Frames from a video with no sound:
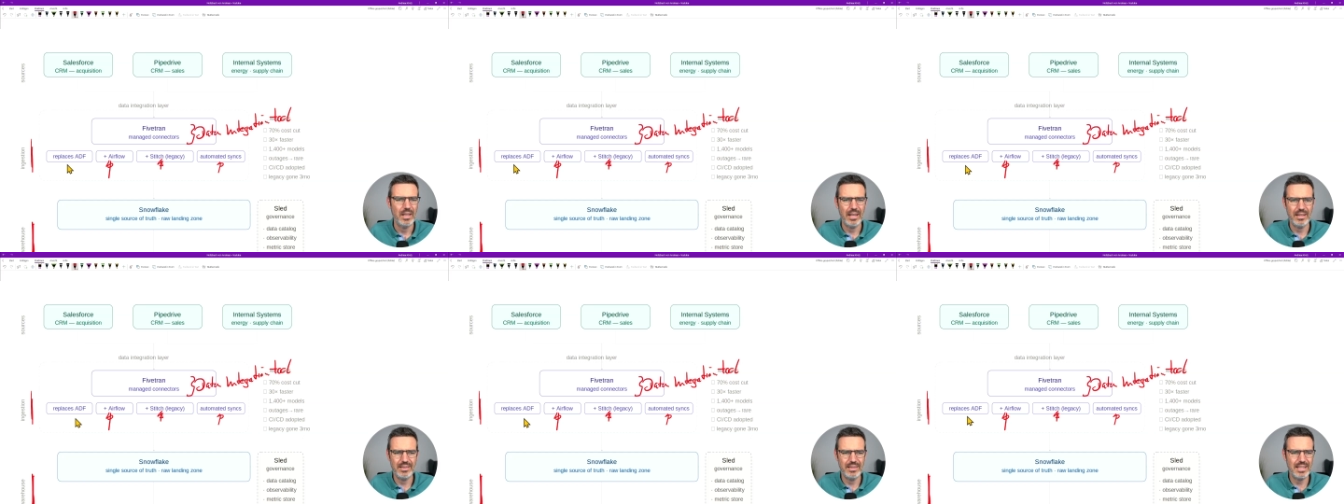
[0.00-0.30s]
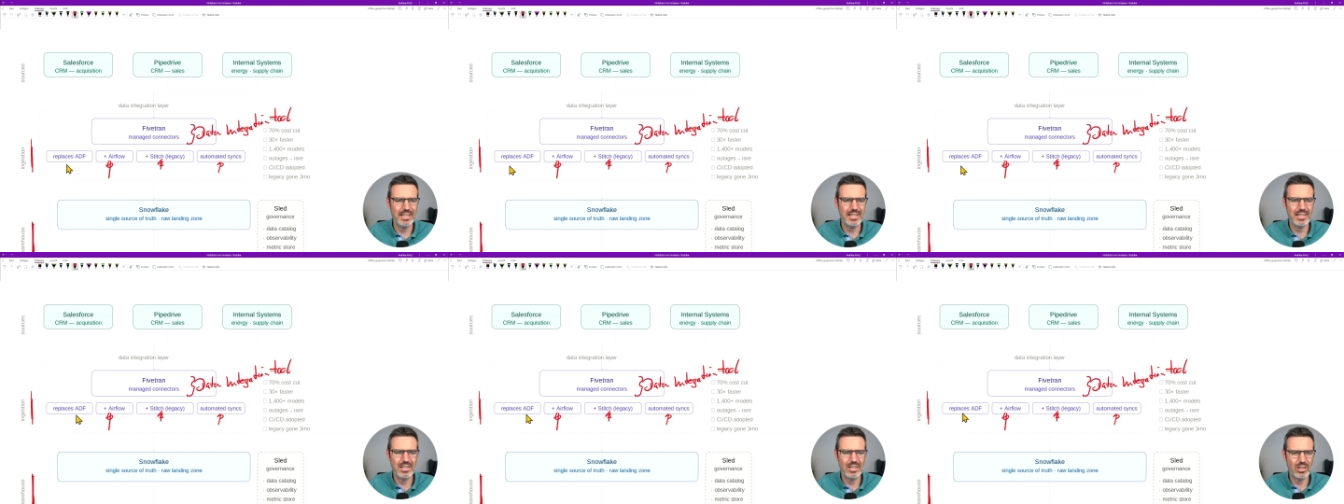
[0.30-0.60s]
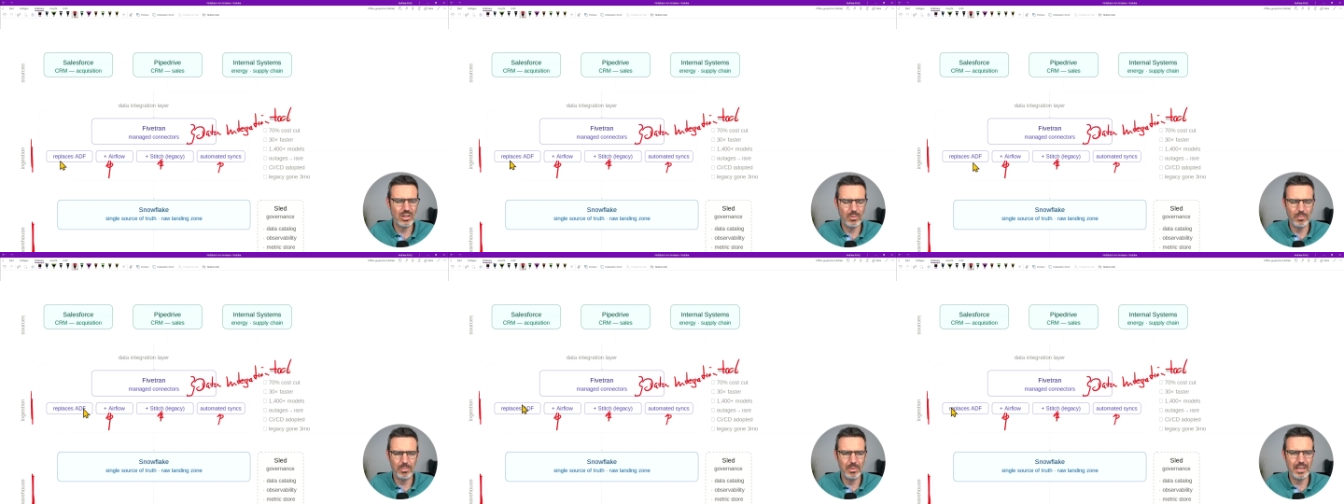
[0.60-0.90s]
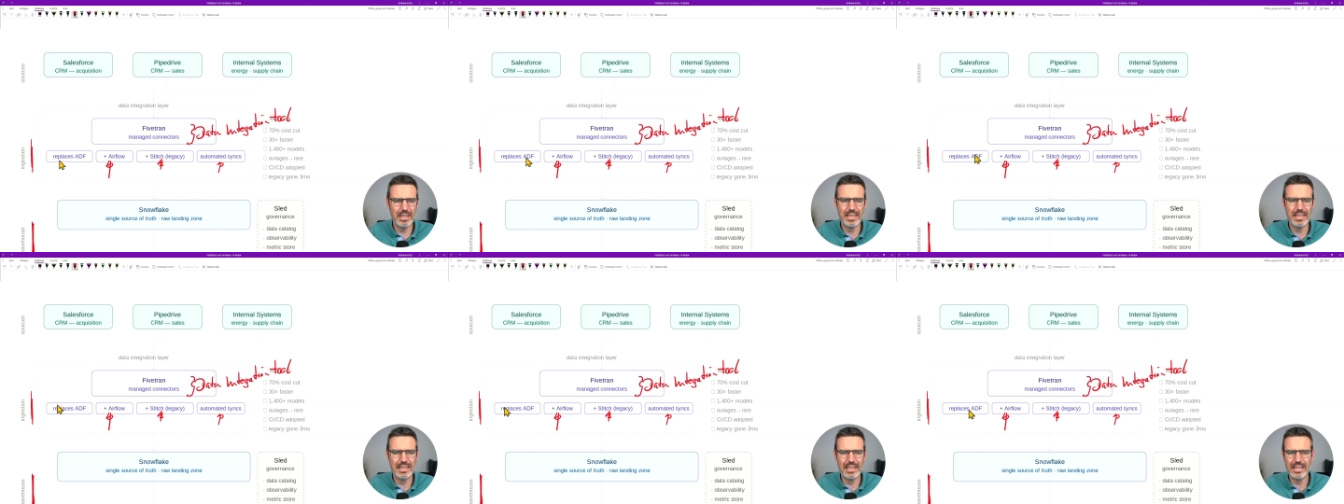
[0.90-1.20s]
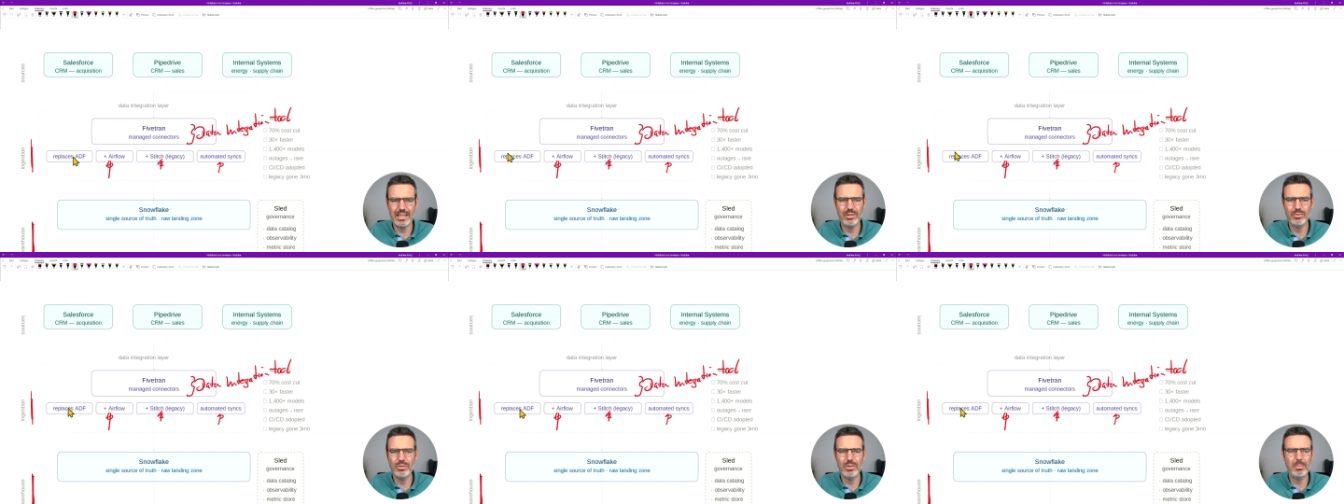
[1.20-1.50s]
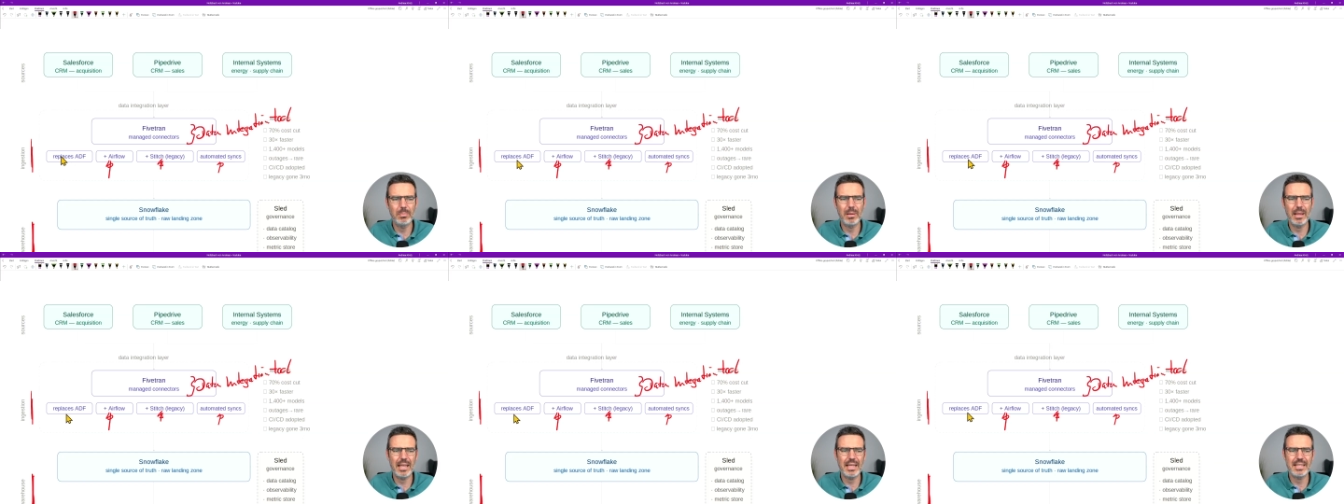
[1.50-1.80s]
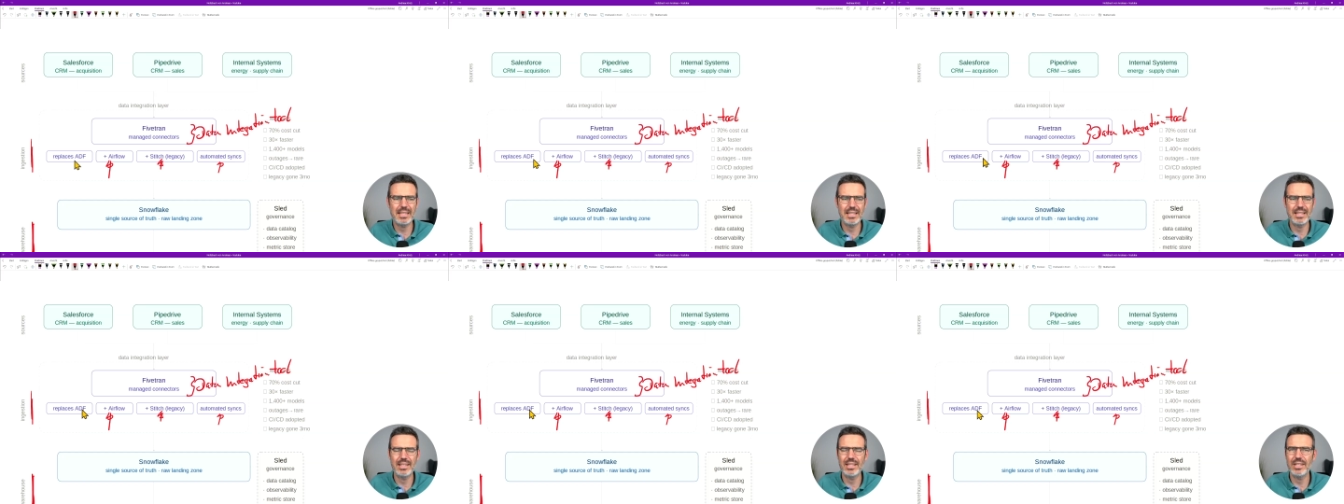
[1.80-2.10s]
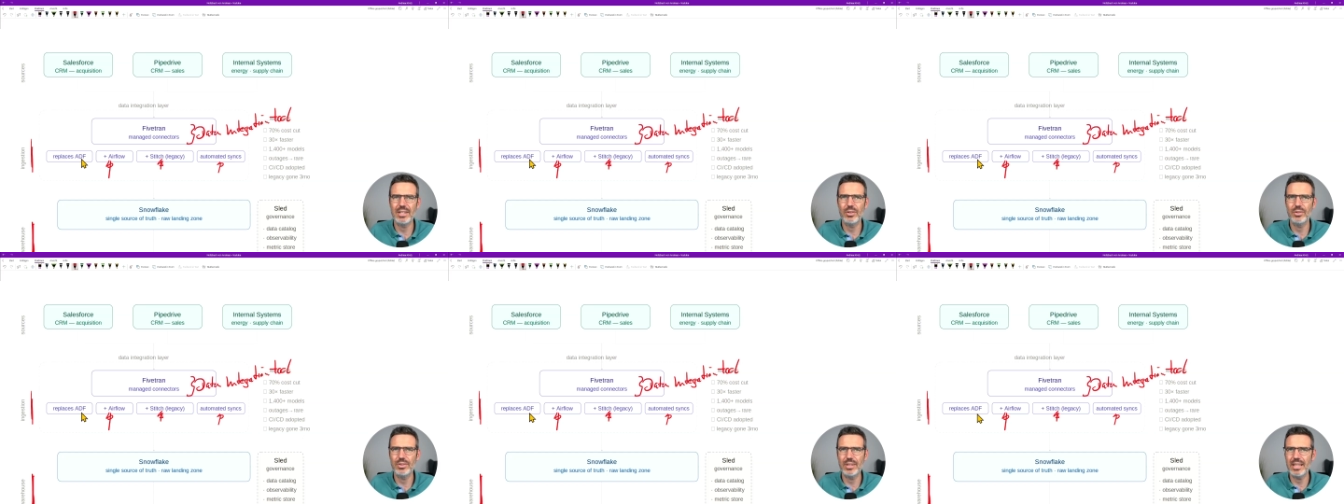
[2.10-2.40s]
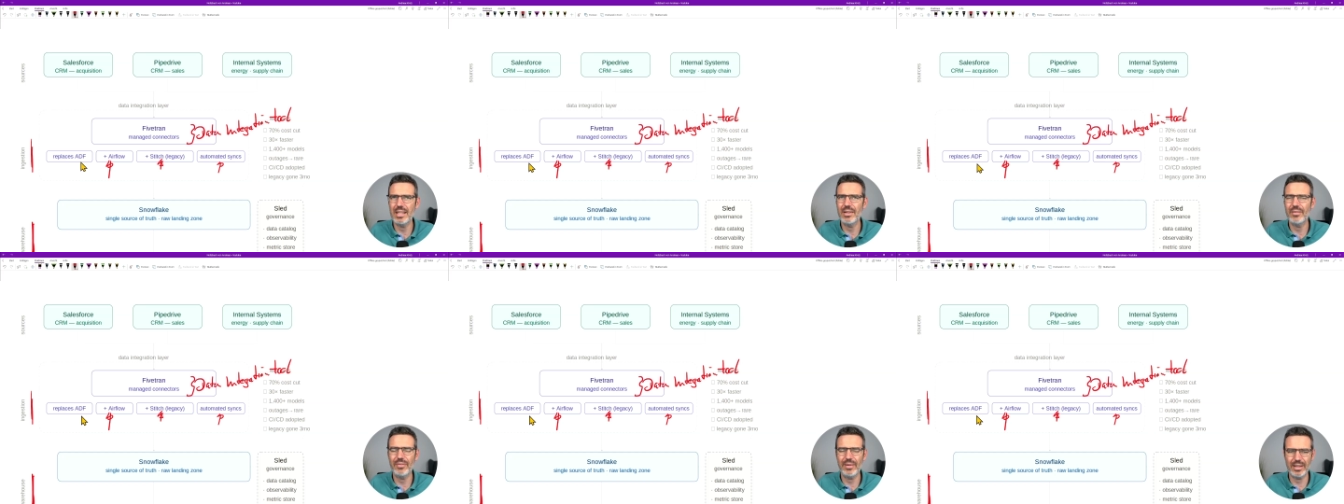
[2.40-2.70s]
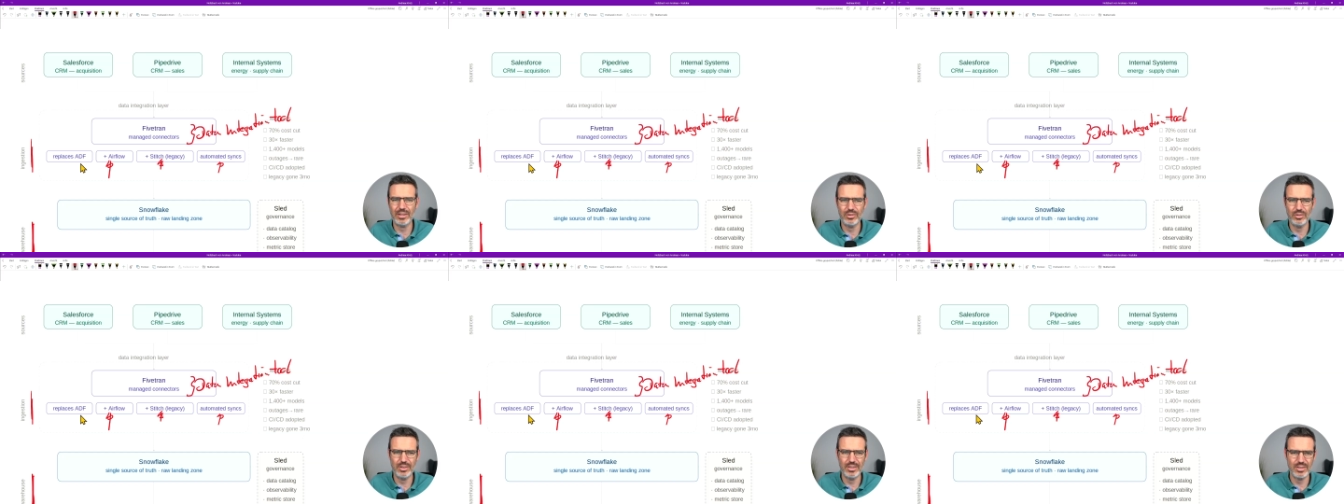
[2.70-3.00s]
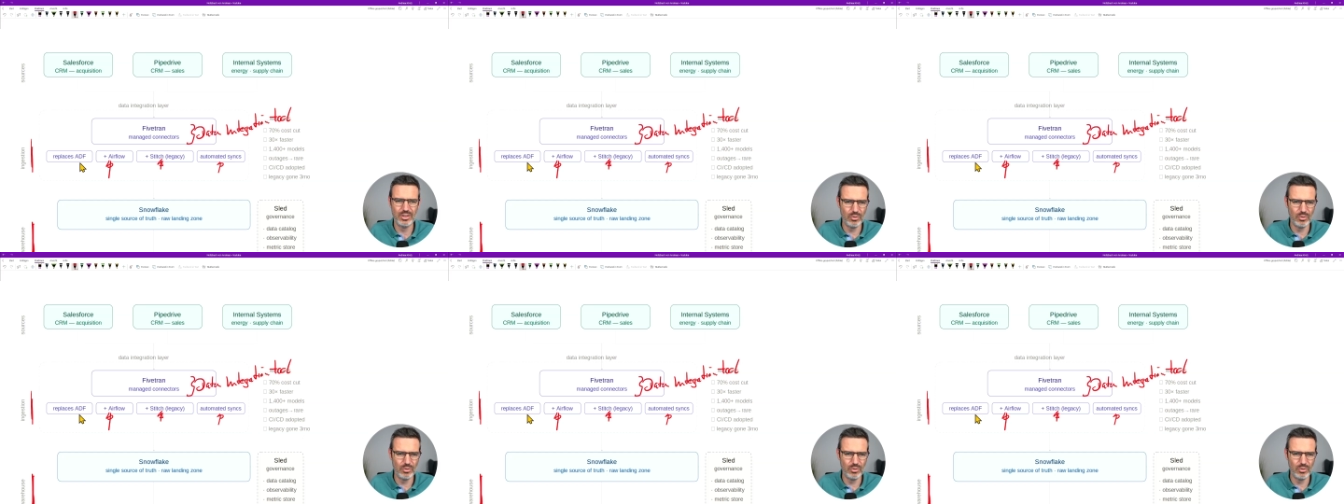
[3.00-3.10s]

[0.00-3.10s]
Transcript: and this completely replaces here Data Factory.